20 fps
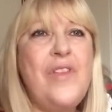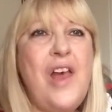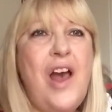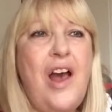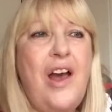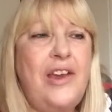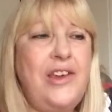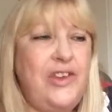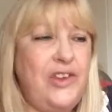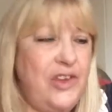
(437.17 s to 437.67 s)

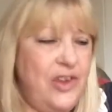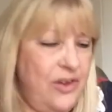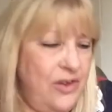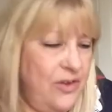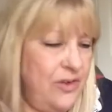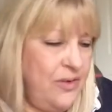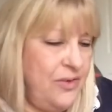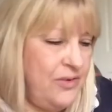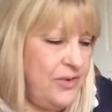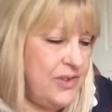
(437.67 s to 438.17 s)
I
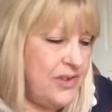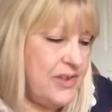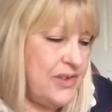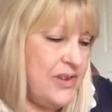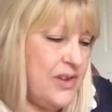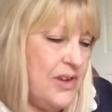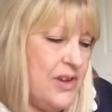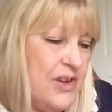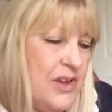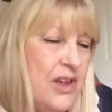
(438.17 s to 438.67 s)

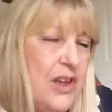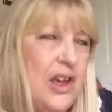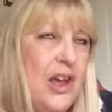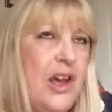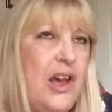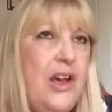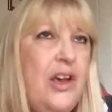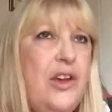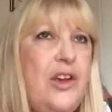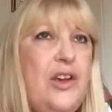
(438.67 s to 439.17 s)
use
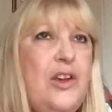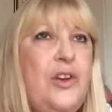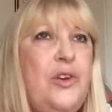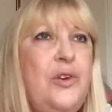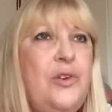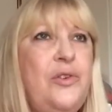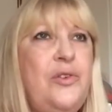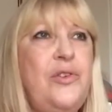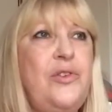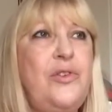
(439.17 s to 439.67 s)

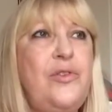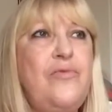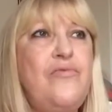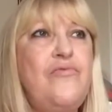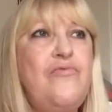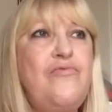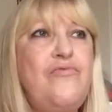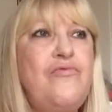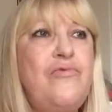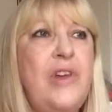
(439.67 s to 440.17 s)

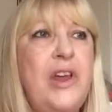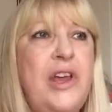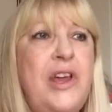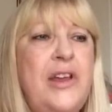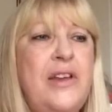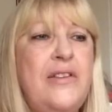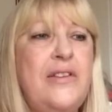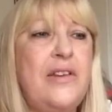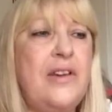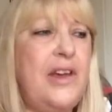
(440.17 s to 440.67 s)

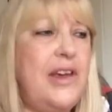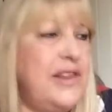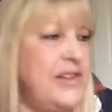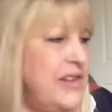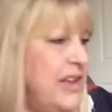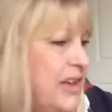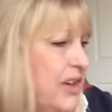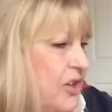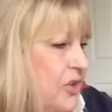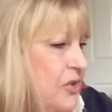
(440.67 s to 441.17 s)
Goodreader. Is
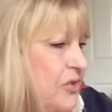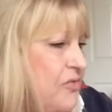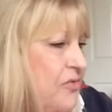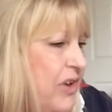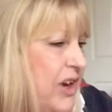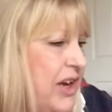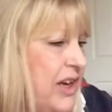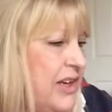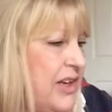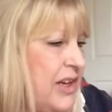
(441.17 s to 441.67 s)
it
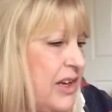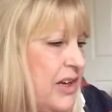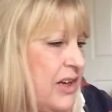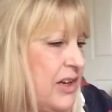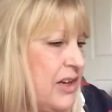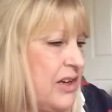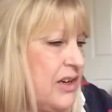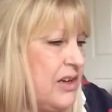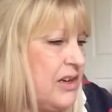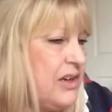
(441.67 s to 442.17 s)
Goodreader?
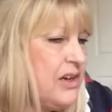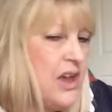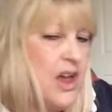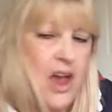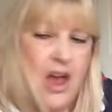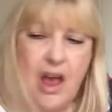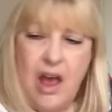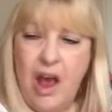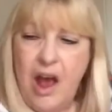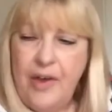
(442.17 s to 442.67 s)

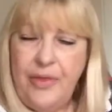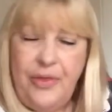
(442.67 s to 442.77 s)
I